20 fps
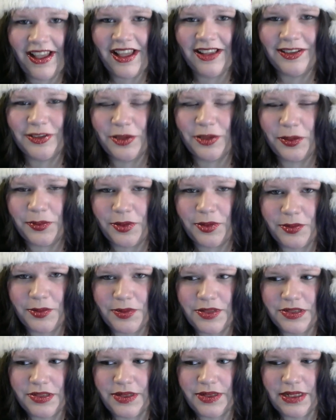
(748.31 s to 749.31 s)
So I'm going to be
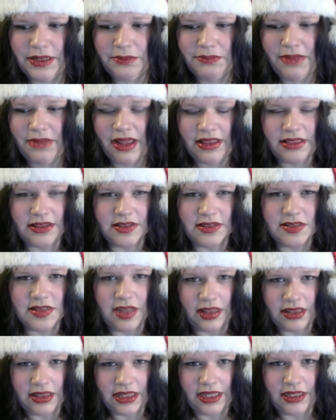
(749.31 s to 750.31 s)
doing methods,
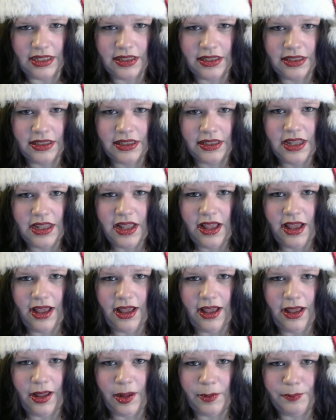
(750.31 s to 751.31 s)
I think,
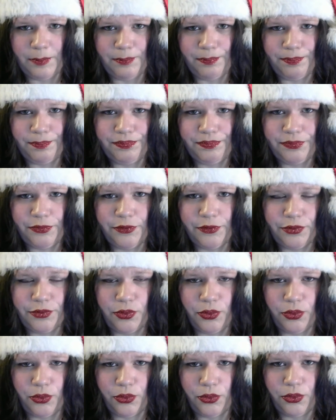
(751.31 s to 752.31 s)

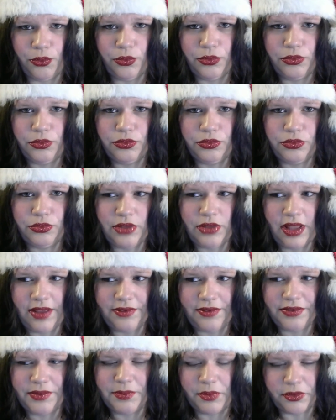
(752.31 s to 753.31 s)
for
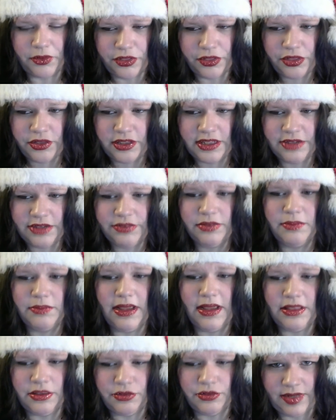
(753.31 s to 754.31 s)
every month, different
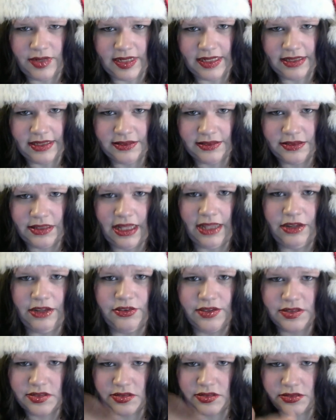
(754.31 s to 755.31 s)
method readings like
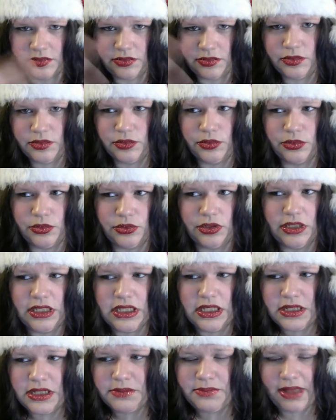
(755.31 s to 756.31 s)
crystals or
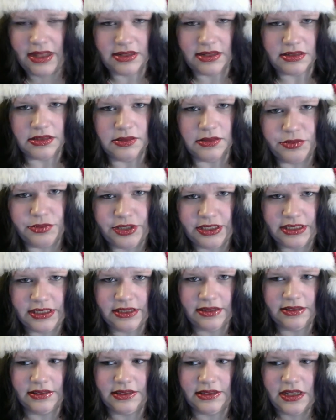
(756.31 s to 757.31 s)
pendulum
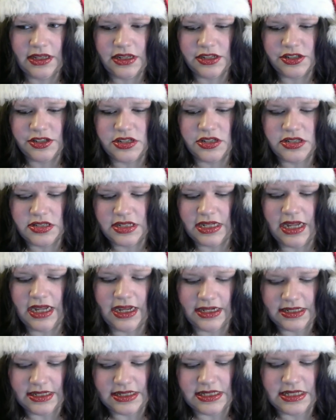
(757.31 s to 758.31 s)
readings, just to
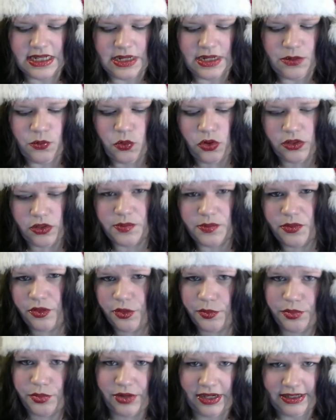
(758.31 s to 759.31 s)
kind of see what the
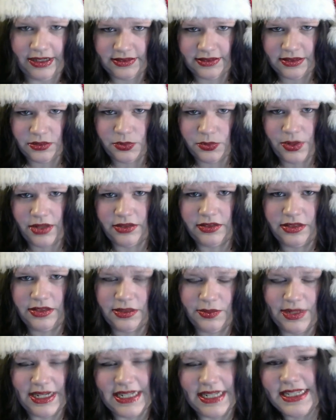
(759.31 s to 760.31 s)
month brings as well.
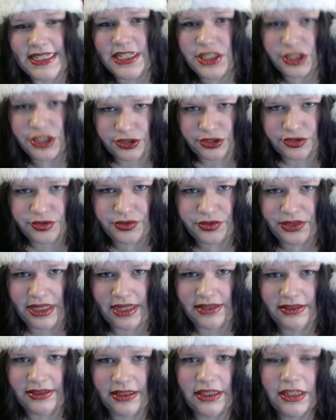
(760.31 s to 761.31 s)
So in addition to
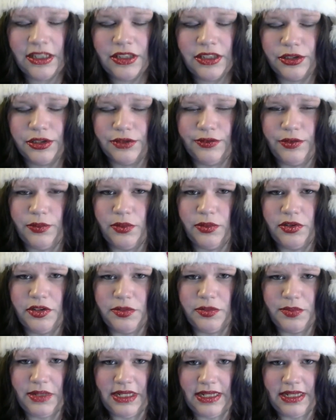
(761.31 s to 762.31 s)
that, so if you want
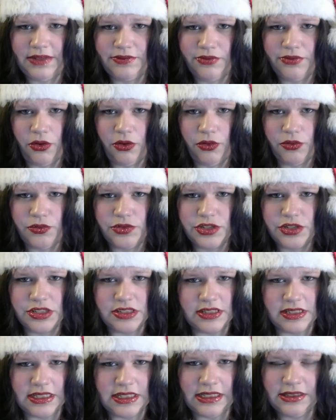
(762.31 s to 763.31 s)
to be involved,
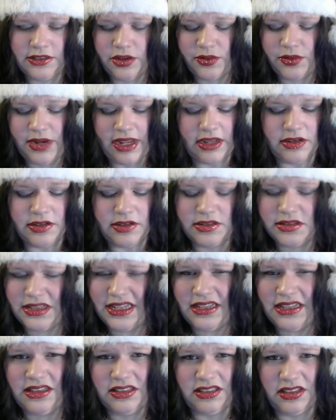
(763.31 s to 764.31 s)
just donate at as
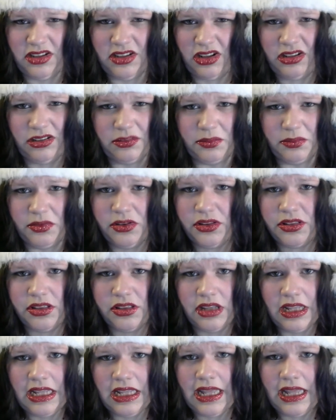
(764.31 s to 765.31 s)
little as $1 a month,
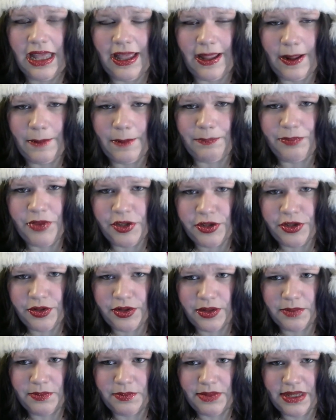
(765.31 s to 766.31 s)
and you
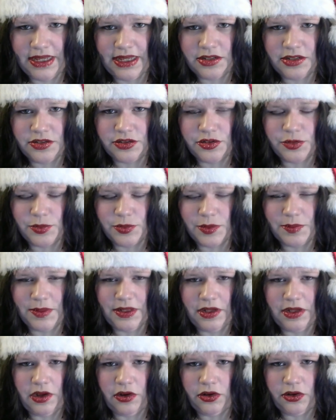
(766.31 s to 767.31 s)
can be in touch with
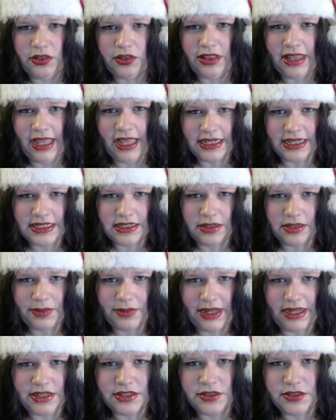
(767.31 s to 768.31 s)
me on that
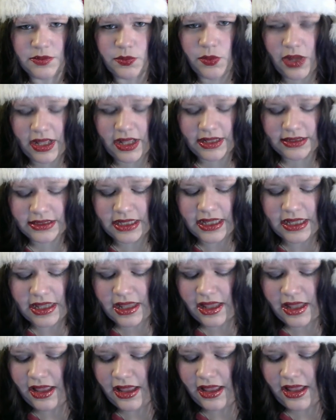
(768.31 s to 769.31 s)
page as well.
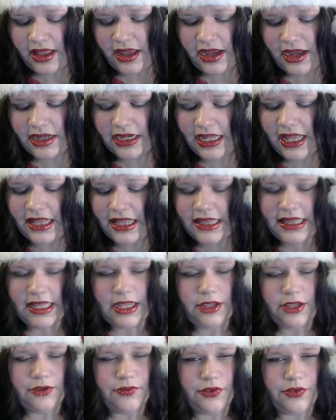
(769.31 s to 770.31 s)
And again,
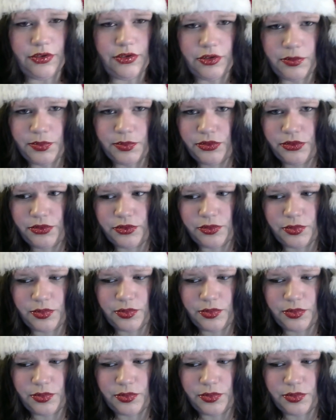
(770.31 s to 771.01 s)
thank you for your support.